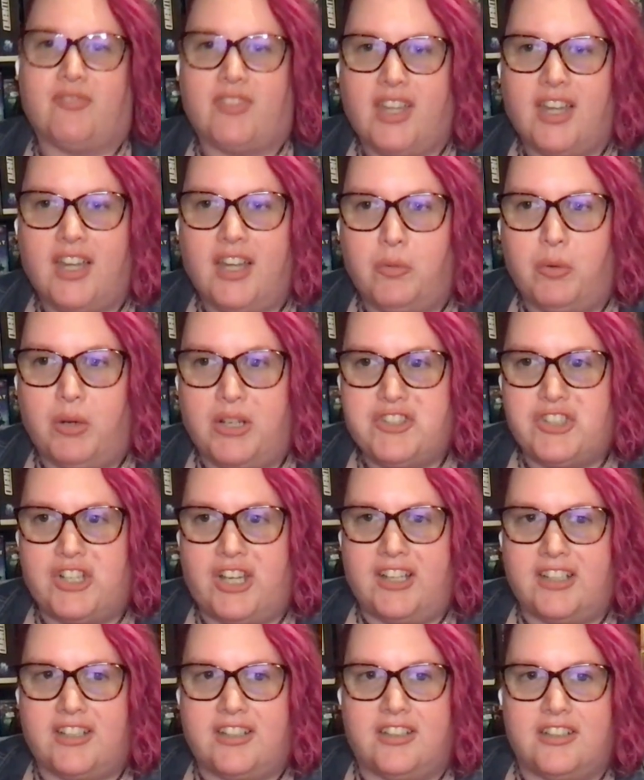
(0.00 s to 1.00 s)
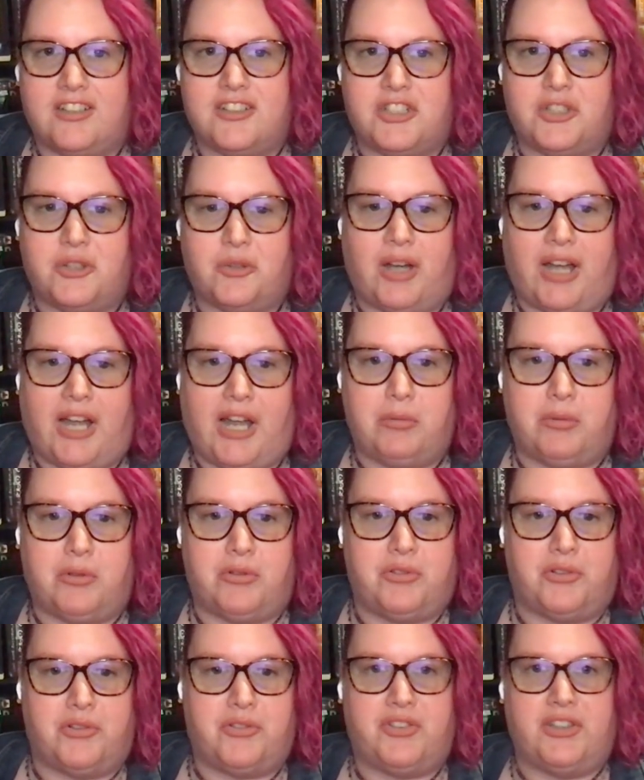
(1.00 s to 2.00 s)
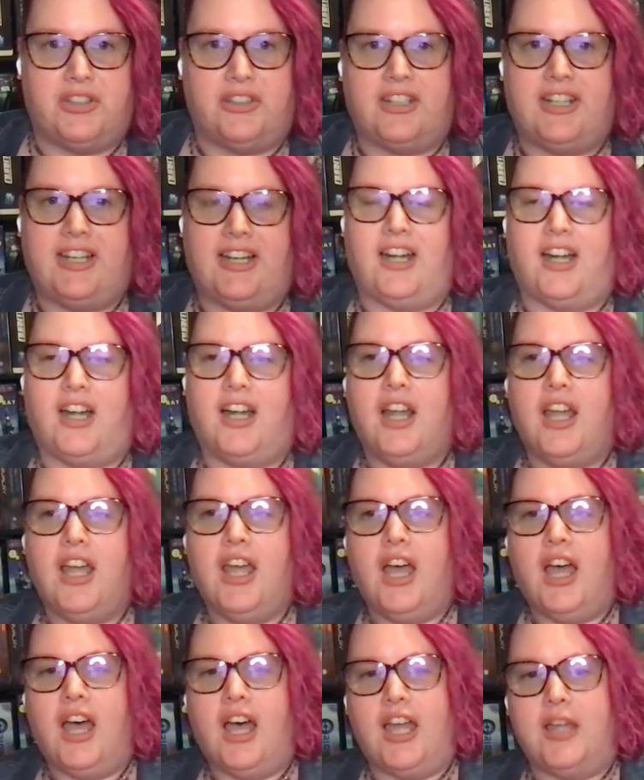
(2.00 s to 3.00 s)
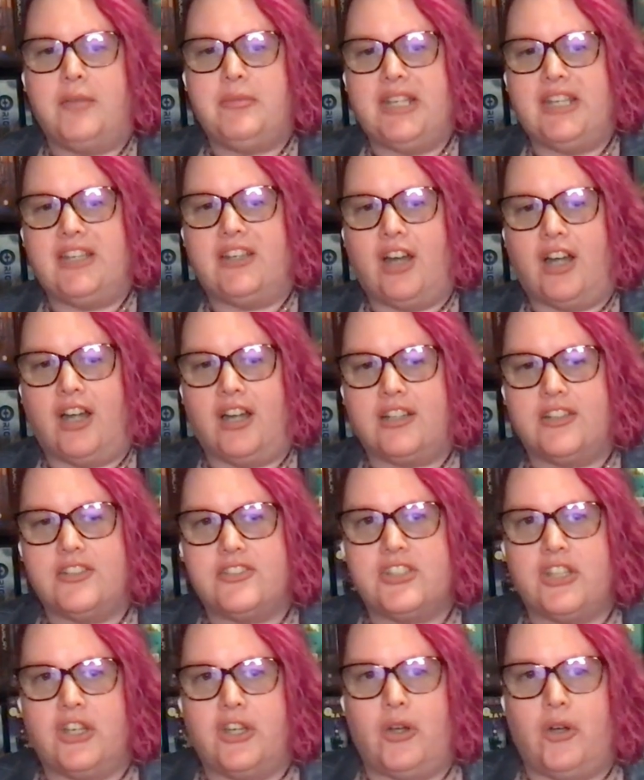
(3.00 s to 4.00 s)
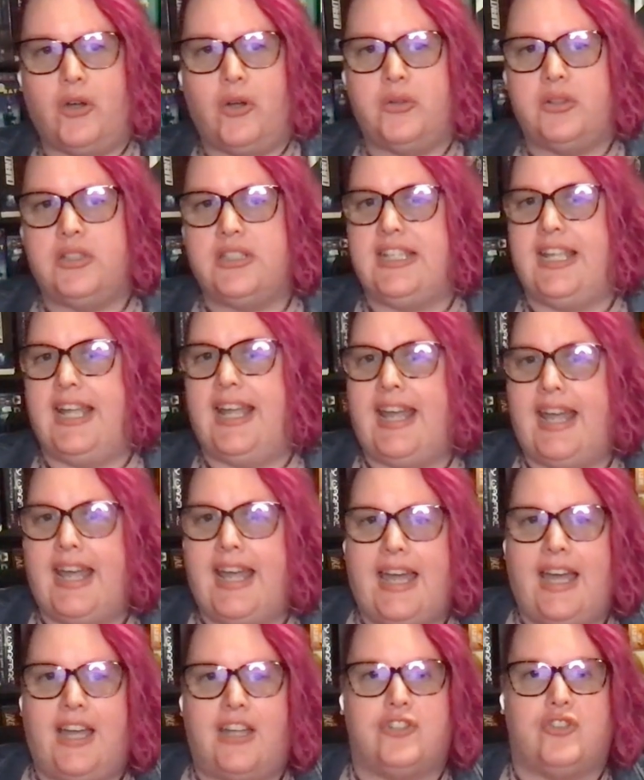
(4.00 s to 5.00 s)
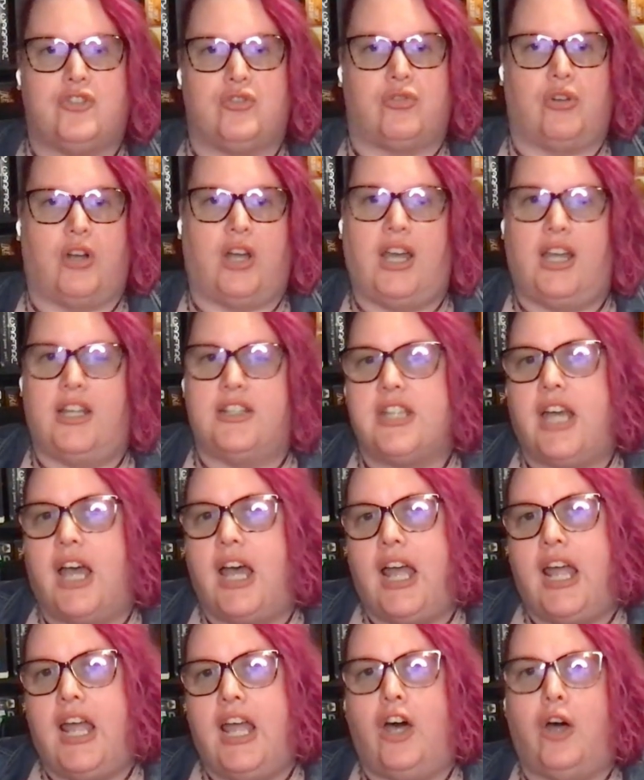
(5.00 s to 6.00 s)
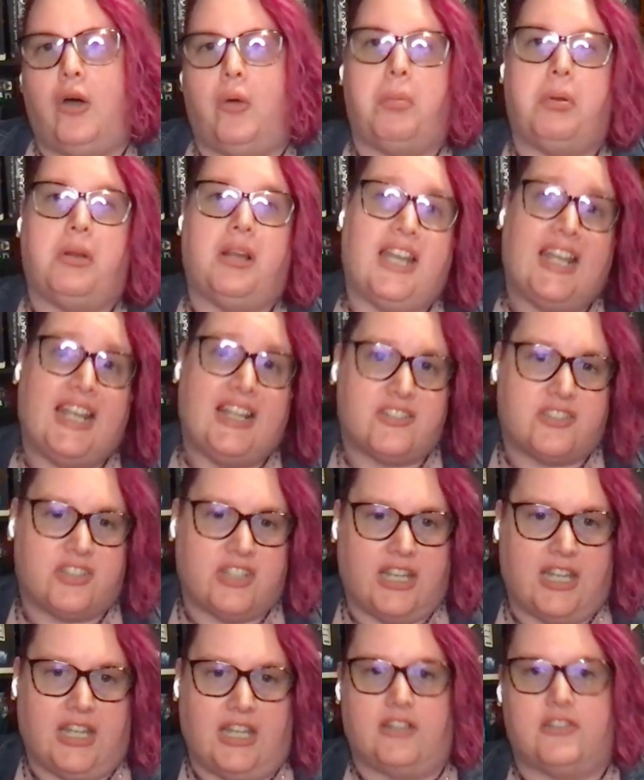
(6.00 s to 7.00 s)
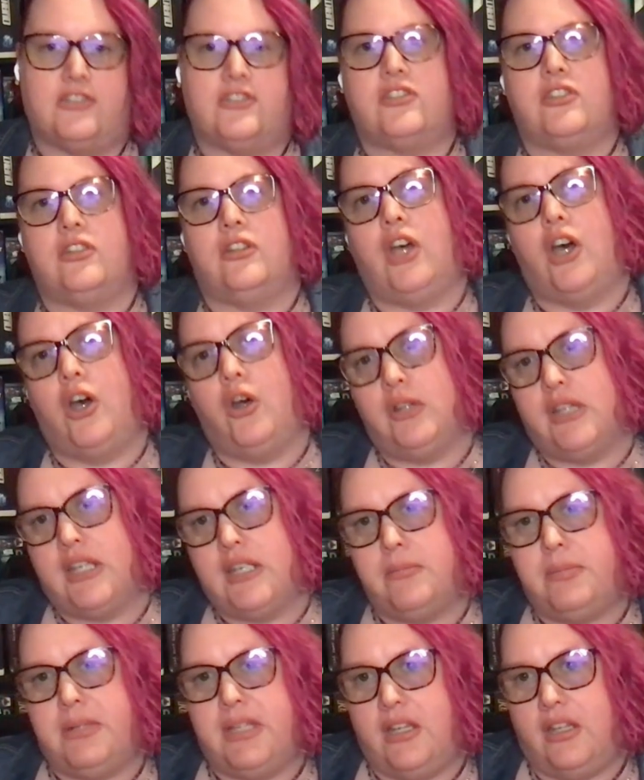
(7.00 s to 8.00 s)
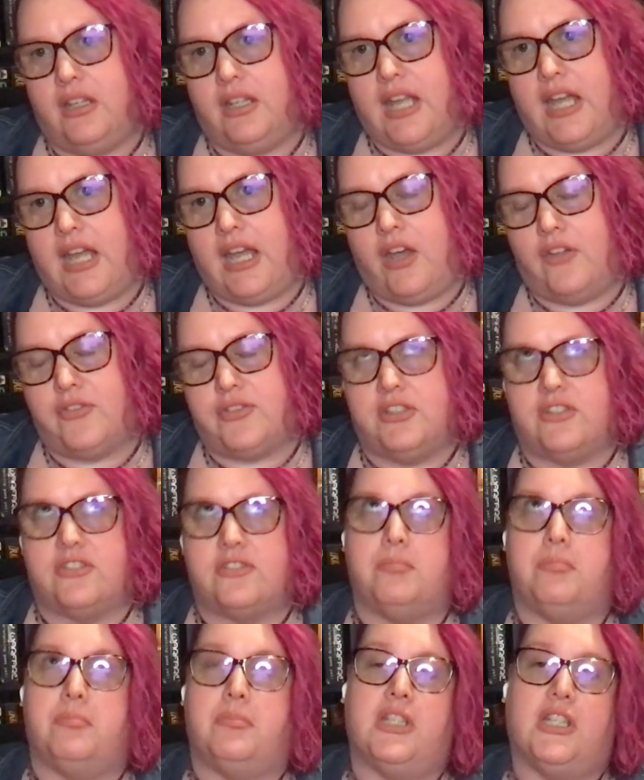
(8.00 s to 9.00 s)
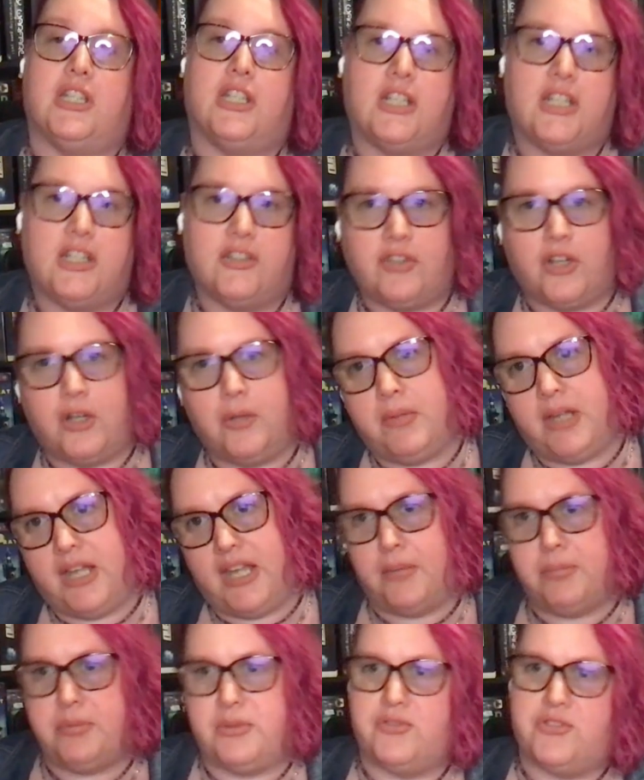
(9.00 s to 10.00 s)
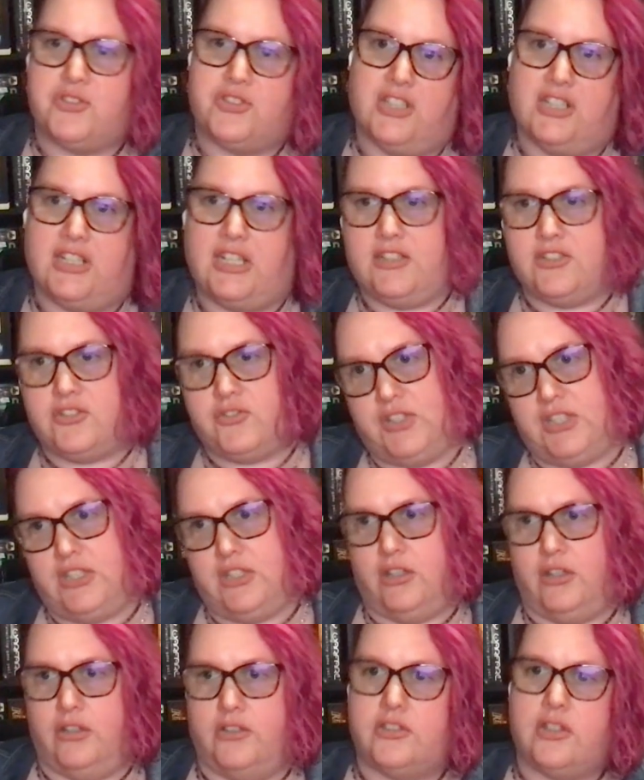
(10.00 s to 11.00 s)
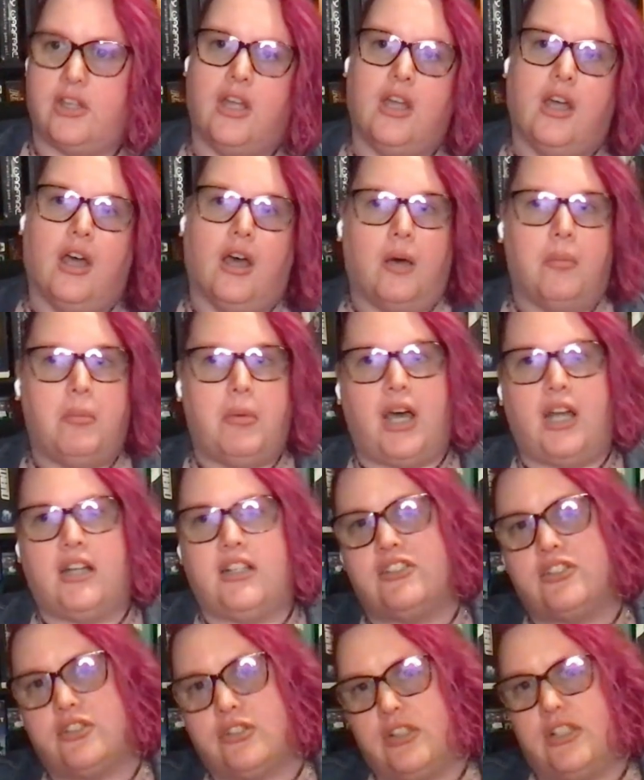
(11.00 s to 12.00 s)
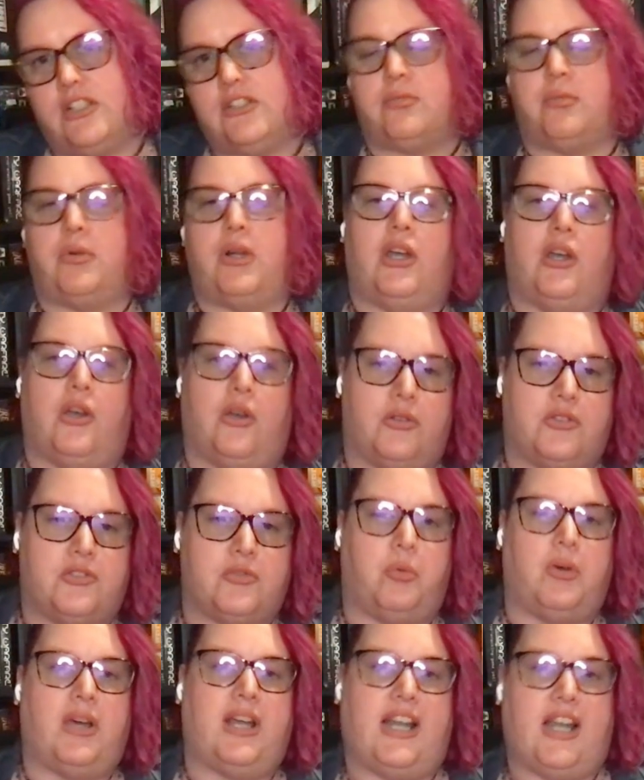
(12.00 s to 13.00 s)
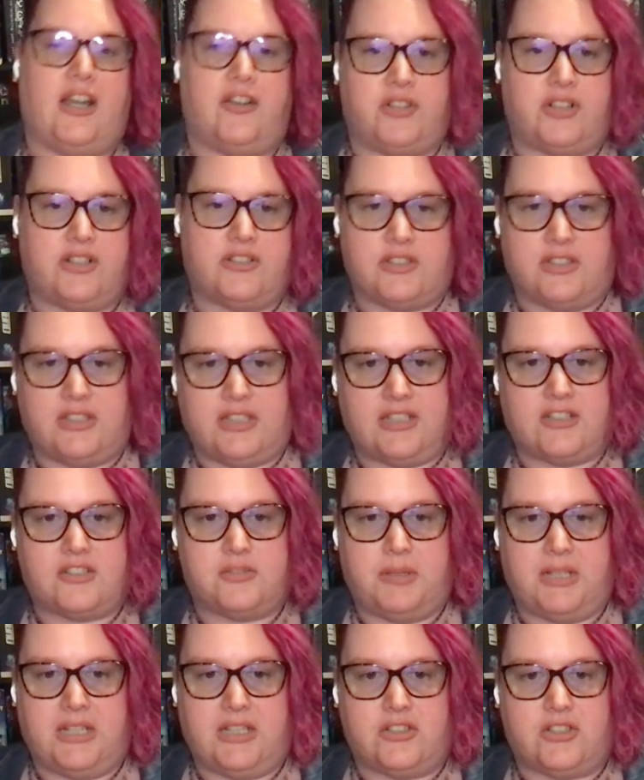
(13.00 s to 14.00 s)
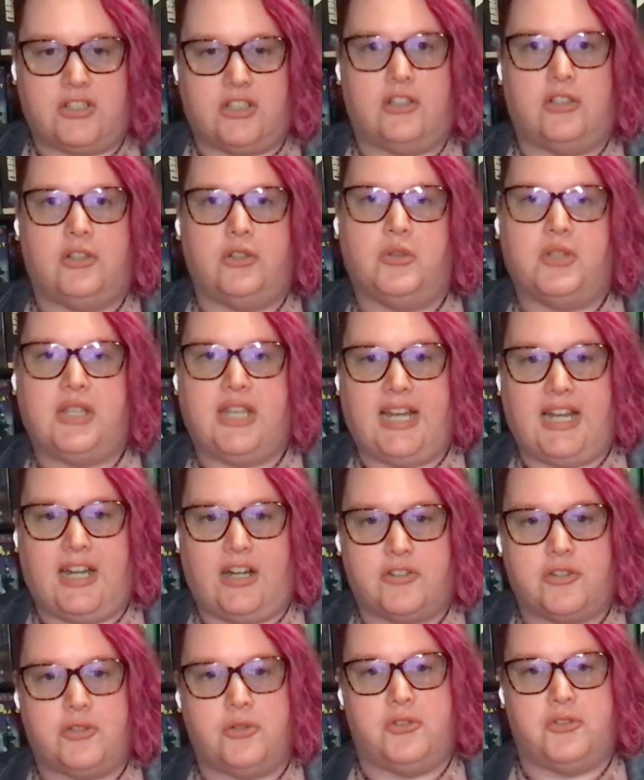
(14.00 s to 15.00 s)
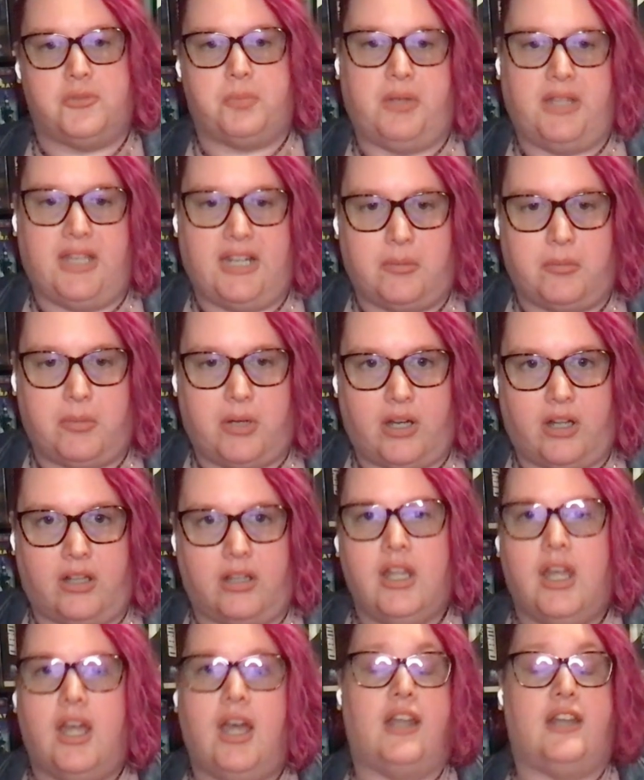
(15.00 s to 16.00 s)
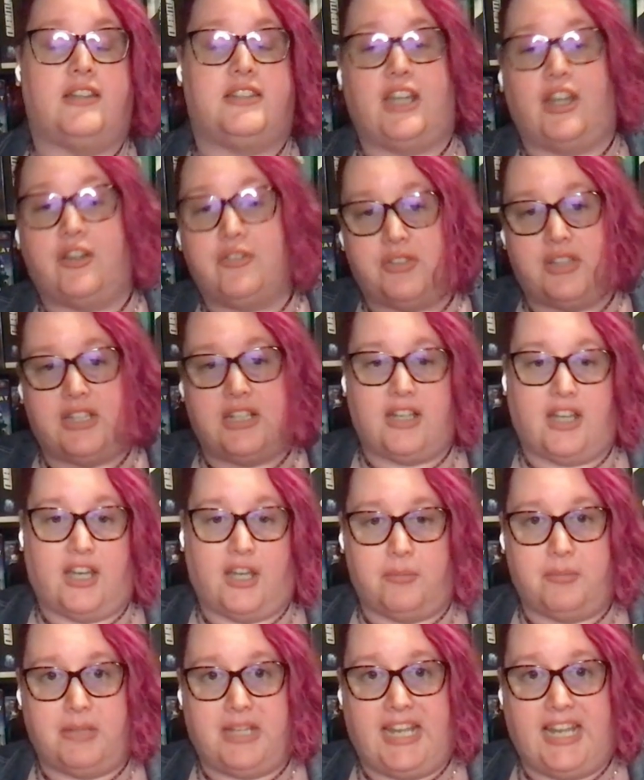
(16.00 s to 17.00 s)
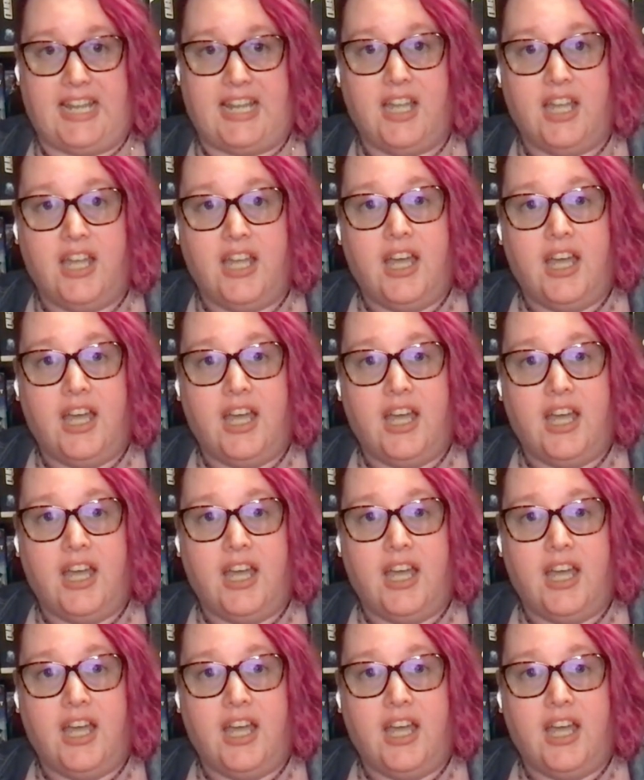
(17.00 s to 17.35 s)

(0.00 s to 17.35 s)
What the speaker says: What John couldn't do, I will fulfill here. I mean, Carcassonne, yeah, draw a tile, place it, slowly build out this medieval map of cities, fields, monasteries, roads, whatever's in the expansion. Who cares? Who's played them all? Definitely not me.